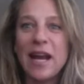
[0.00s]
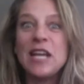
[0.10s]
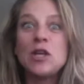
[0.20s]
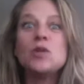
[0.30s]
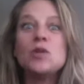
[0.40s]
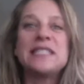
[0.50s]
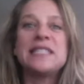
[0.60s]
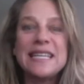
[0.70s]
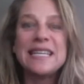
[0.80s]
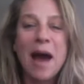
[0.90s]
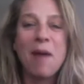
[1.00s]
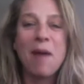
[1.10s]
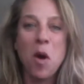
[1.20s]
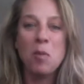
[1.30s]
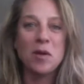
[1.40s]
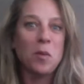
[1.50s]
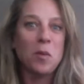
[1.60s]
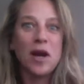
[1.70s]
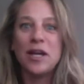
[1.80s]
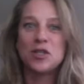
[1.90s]
and you see that moment
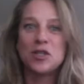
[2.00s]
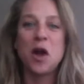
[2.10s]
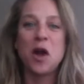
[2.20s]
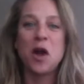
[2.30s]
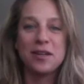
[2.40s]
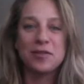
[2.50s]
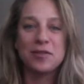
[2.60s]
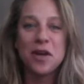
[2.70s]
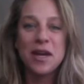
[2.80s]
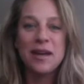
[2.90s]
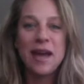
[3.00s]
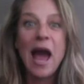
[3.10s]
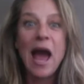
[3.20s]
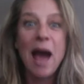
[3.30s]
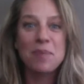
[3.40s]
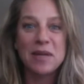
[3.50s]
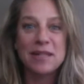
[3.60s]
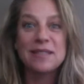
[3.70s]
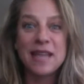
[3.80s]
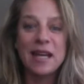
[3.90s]
where it just kind of
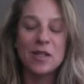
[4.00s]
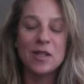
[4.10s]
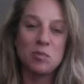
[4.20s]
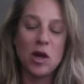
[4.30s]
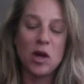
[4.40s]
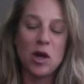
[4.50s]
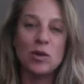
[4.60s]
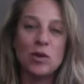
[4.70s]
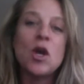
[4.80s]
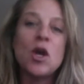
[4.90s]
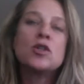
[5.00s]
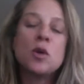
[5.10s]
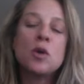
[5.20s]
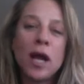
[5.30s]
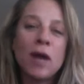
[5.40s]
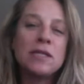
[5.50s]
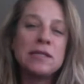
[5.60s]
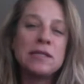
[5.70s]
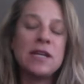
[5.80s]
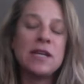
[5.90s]
happens and explodes. So what I
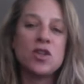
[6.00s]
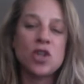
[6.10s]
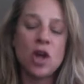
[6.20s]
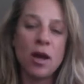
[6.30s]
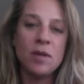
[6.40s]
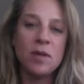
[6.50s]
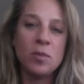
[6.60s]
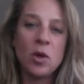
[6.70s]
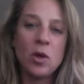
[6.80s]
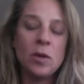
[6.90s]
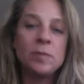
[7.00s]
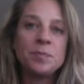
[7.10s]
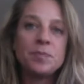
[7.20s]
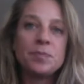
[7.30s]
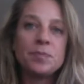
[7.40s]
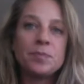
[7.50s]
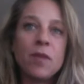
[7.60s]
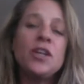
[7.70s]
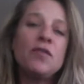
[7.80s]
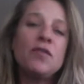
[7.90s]
would say to the shy people,
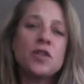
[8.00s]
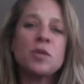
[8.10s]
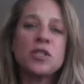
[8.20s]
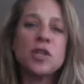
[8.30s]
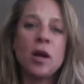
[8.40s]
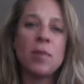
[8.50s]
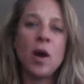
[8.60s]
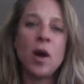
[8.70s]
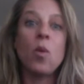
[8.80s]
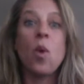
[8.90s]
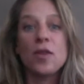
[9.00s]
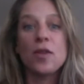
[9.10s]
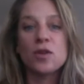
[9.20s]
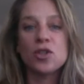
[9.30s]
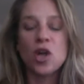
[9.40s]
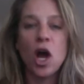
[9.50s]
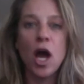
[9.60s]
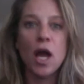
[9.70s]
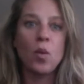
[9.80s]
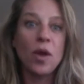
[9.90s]
first we talk about why they're
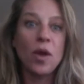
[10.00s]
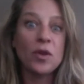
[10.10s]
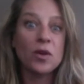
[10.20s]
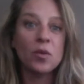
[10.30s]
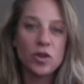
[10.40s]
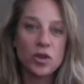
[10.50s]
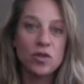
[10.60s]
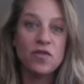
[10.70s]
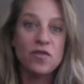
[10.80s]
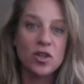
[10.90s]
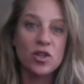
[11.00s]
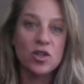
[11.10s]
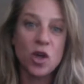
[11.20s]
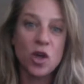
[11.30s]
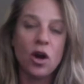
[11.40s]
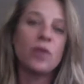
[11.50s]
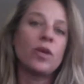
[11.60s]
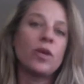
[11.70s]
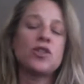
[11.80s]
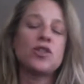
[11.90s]
shy, what their fears are, and
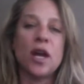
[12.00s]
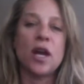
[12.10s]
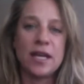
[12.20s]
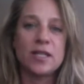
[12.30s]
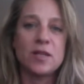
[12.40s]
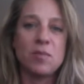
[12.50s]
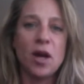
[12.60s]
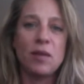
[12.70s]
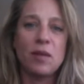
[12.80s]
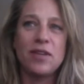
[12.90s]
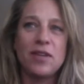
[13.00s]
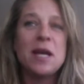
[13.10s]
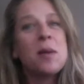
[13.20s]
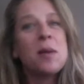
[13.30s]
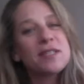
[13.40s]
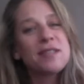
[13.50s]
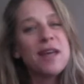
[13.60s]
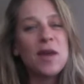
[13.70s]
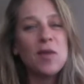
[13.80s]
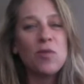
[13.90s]
really try and get to the bottom of it, because
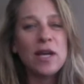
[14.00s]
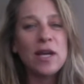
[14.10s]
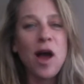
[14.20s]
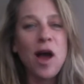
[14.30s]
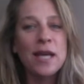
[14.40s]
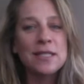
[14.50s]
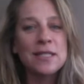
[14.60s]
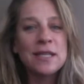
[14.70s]
then they realize